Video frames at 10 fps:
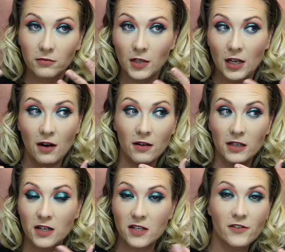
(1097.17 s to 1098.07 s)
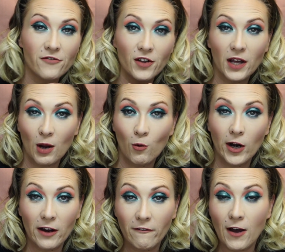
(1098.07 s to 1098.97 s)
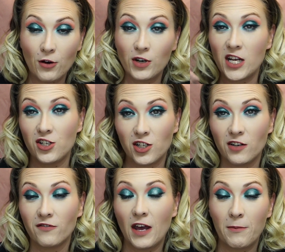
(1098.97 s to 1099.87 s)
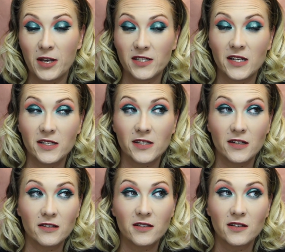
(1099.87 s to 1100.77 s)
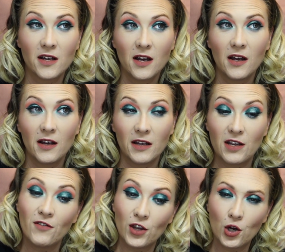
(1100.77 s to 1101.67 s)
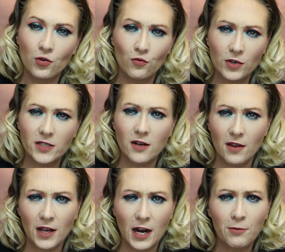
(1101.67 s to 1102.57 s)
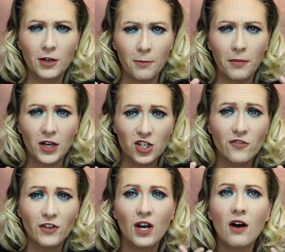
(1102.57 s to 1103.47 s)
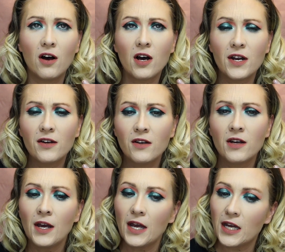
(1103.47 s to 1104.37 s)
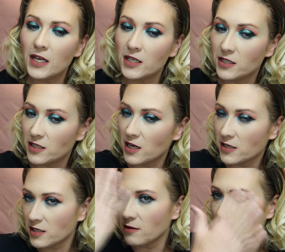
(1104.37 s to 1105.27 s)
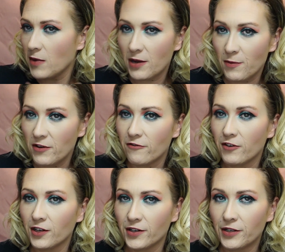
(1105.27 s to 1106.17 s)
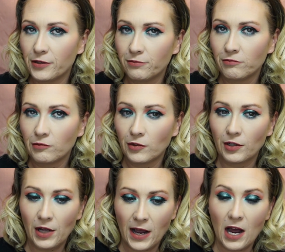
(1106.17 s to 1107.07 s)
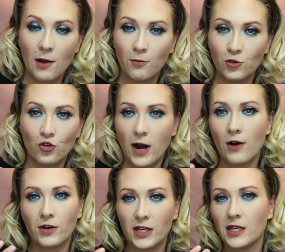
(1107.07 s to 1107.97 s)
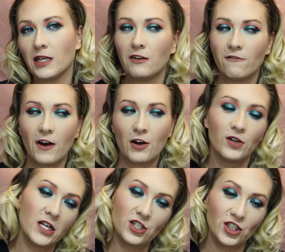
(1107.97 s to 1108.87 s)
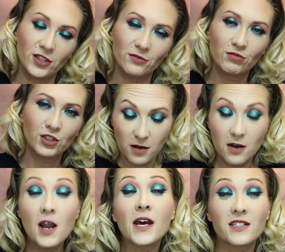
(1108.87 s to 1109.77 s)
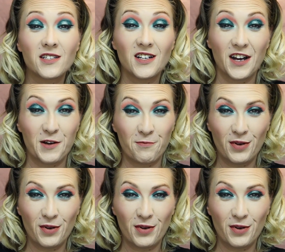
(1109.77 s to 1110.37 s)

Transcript: it doesn't feel like I'm wearing foundation, if that makes any sense. Even though we saw that I put a bunch of it on, it doesn't make me feel like I'm drowning in foundation. Next up,